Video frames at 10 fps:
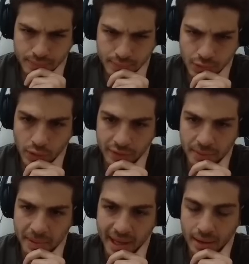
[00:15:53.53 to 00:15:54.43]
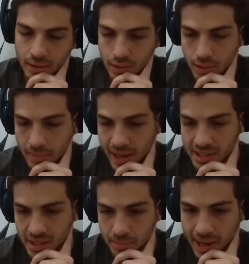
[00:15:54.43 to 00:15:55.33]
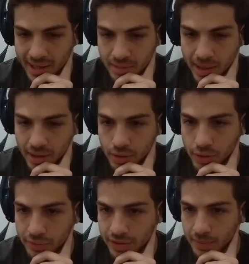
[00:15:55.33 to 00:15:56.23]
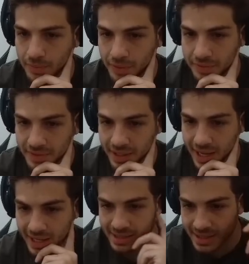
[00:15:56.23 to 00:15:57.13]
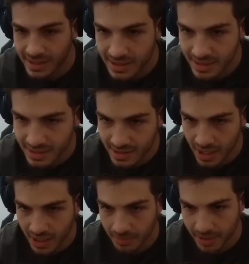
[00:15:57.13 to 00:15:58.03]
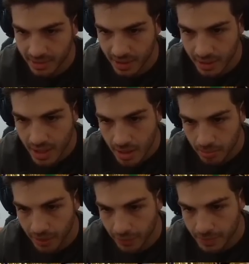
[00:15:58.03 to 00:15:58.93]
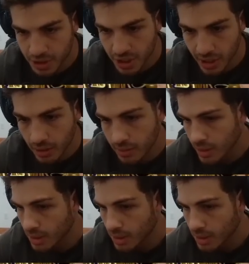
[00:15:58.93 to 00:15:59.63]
Coin flip again. Oh, imagine a back-to-back coin flip. 15x's. It's not coming in, though. Break for Pachinko.